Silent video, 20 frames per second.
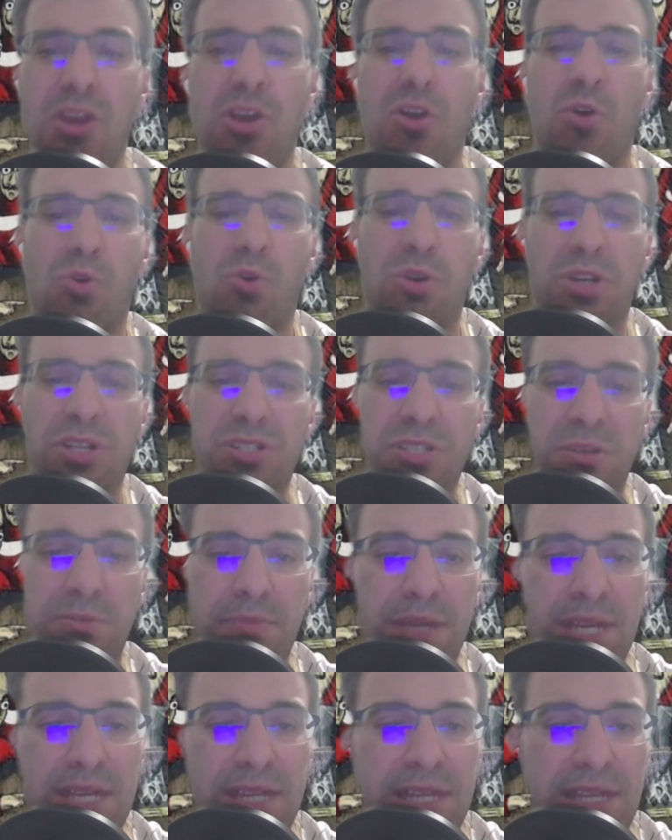Or does it
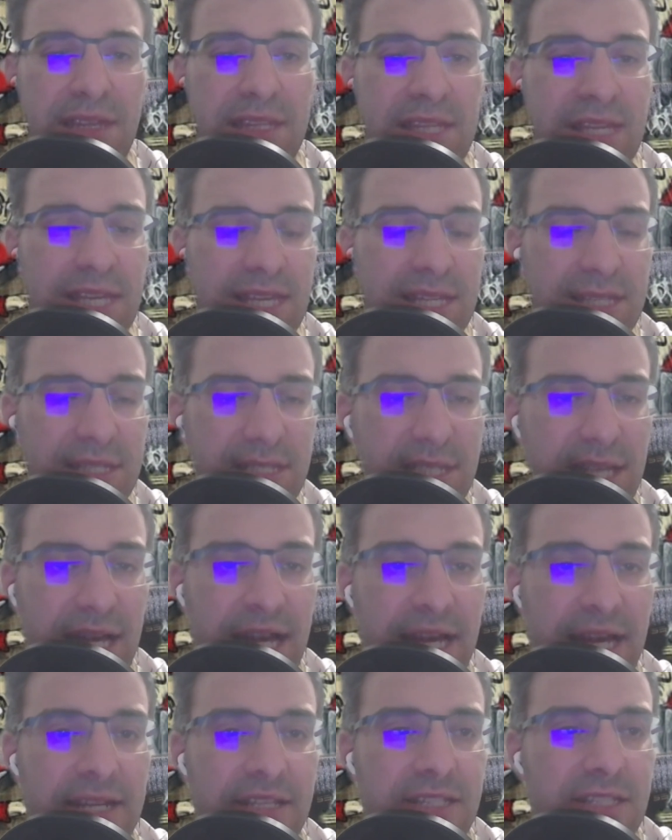mean that the
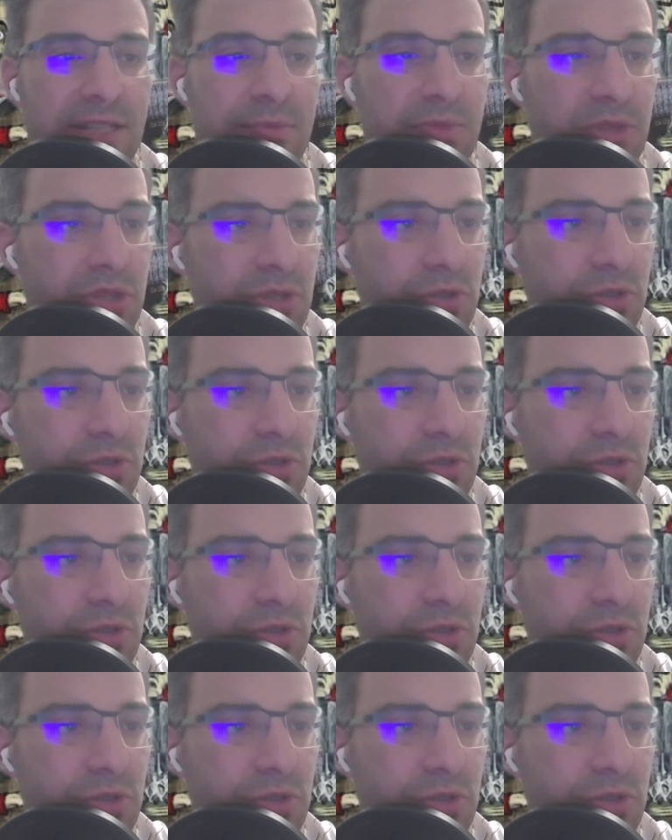inside and some of the new